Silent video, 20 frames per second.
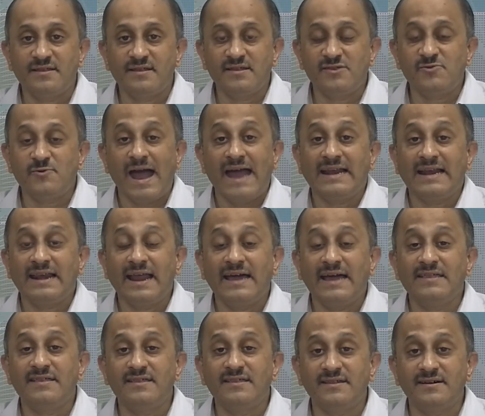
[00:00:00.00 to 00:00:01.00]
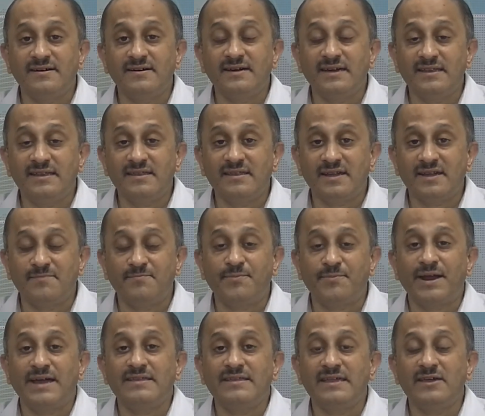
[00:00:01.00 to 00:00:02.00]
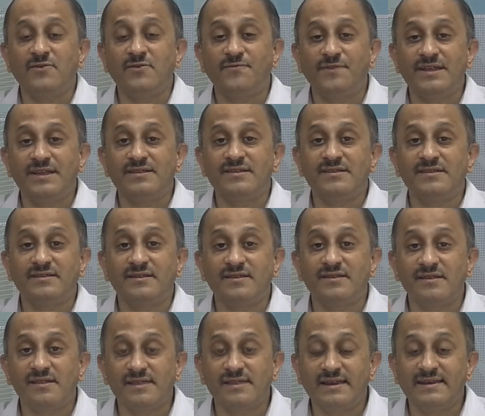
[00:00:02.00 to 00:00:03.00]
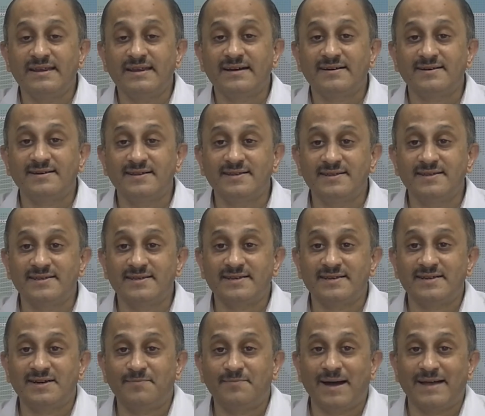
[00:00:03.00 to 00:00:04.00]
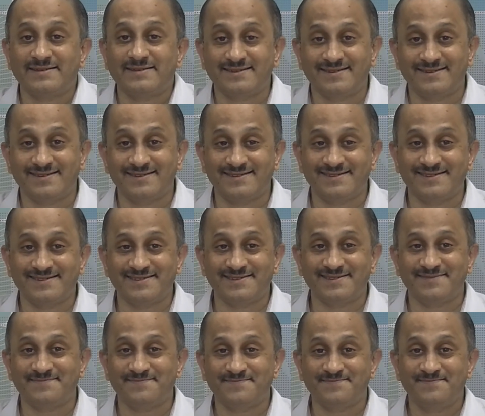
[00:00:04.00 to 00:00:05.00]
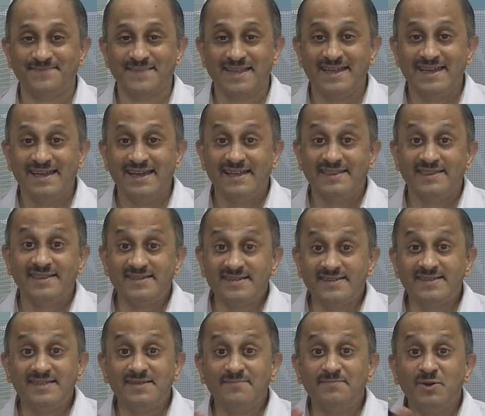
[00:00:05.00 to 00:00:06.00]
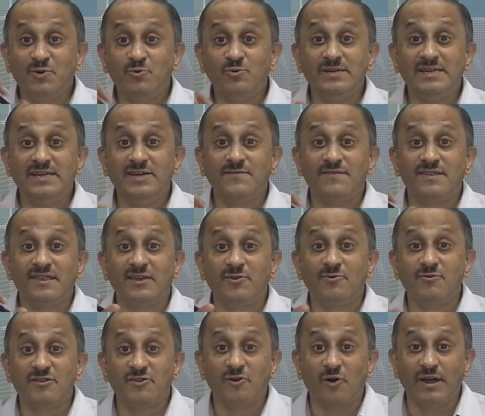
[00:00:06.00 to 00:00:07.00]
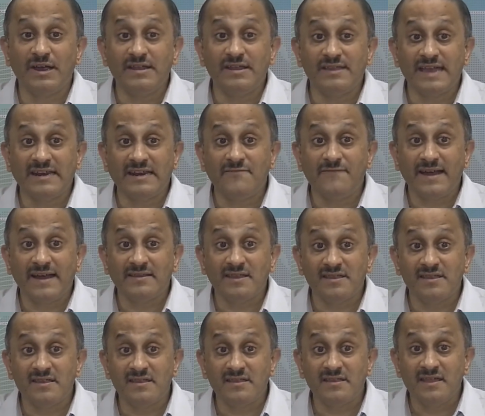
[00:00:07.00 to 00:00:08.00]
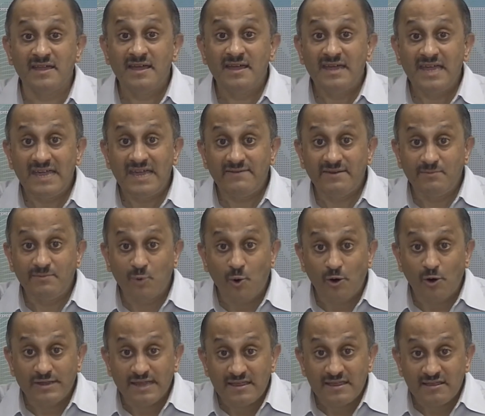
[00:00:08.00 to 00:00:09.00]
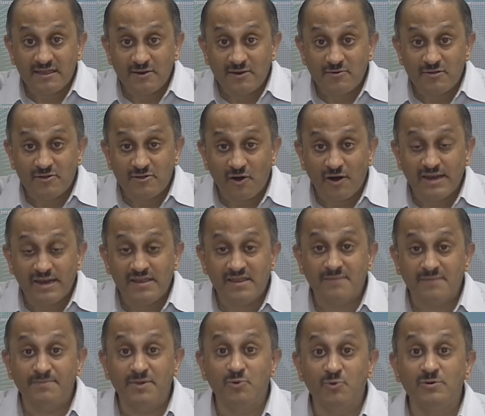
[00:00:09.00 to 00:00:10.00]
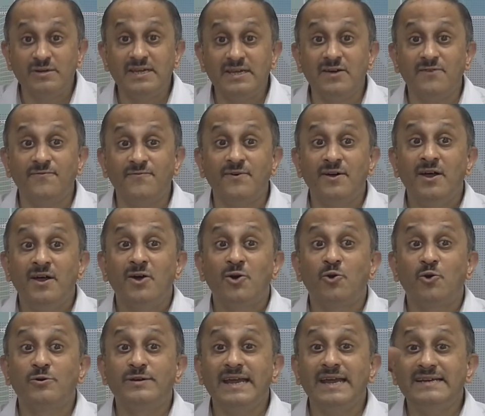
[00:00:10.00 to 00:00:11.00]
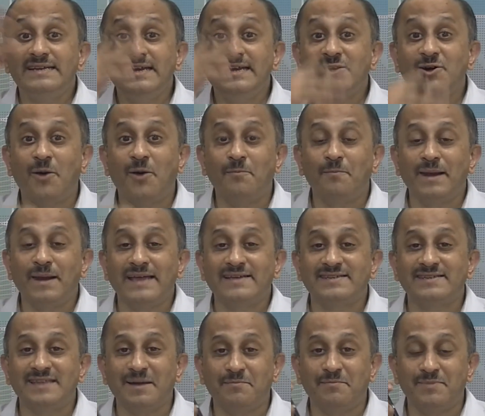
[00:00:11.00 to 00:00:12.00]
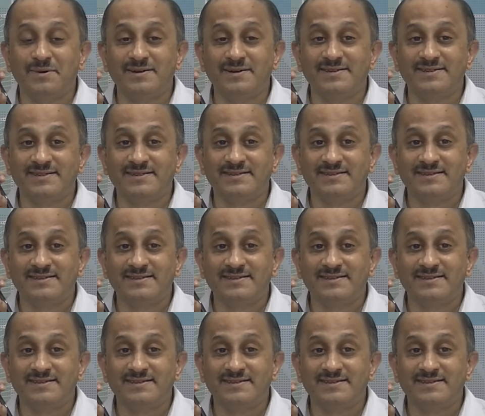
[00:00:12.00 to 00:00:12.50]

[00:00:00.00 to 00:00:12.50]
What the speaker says: to analyze circuits comprising of resistances, inductances and capacitances. This is the beauty of sinusoids, and in fact this is even more than sinusoids, the beauty of rotating complex numbers.